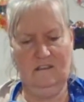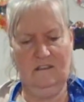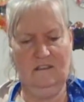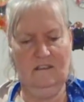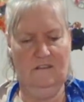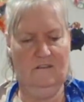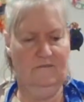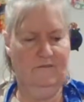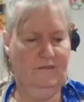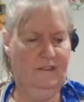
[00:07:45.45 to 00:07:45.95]

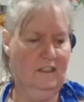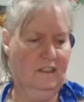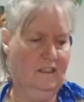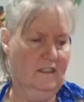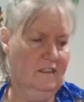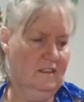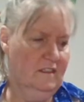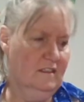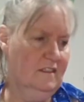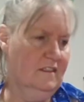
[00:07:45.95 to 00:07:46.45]
see if we
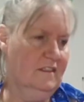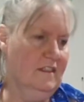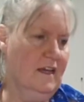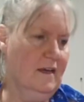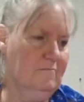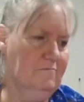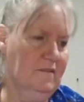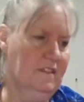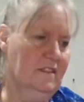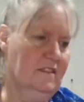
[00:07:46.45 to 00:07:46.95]
can
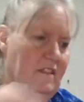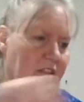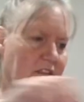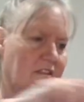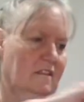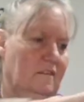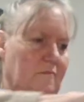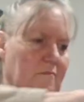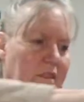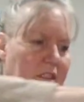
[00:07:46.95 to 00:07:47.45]
zap this a little